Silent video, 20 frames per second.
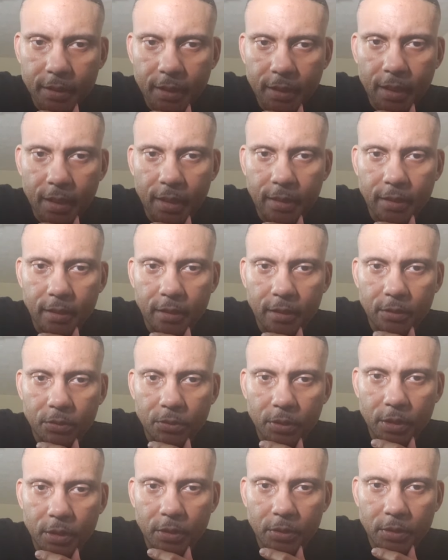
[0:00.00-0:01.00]
kind of
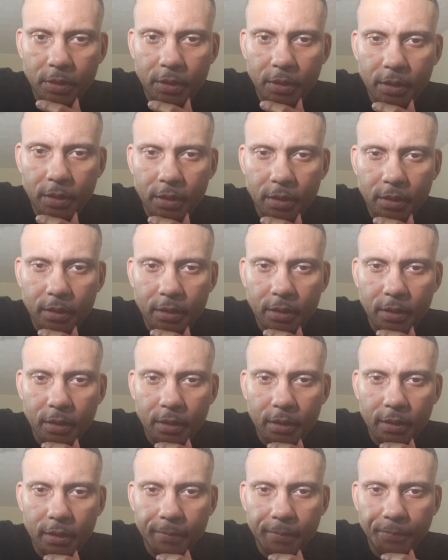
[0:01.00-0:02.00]
frequency is
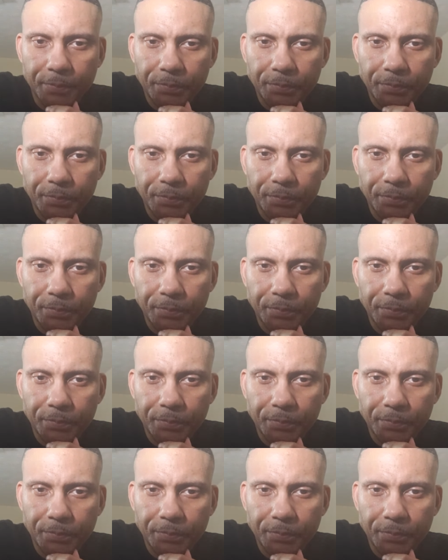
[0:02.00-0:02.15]
looting.